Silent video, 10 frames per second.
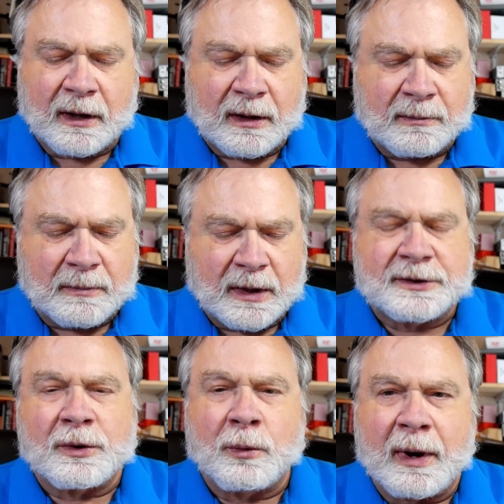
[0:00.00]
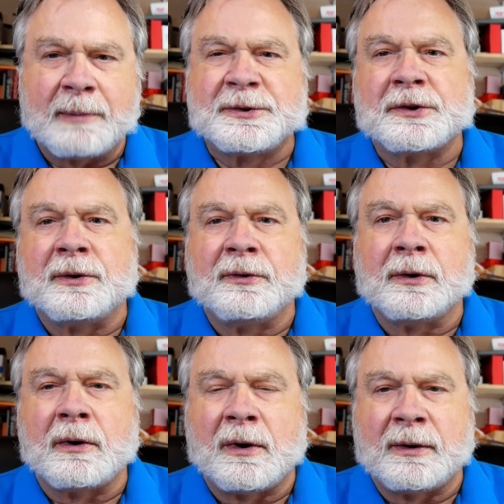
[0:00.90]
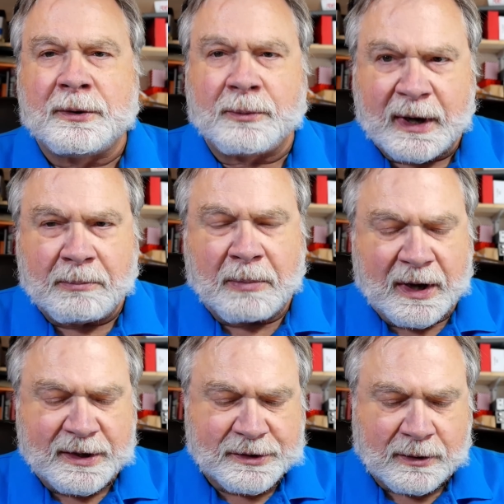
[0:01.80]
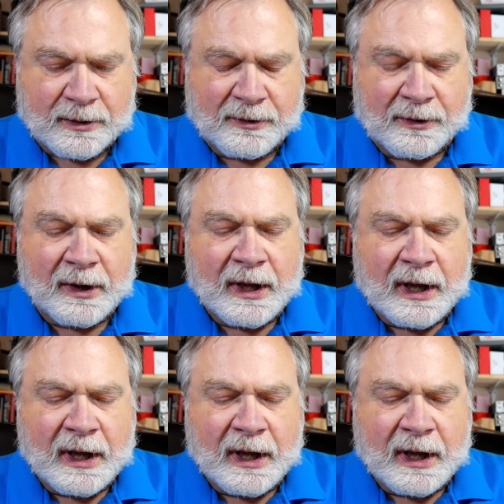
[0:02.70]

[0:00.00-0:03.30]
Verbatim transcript: it's a web server called the RigPi server,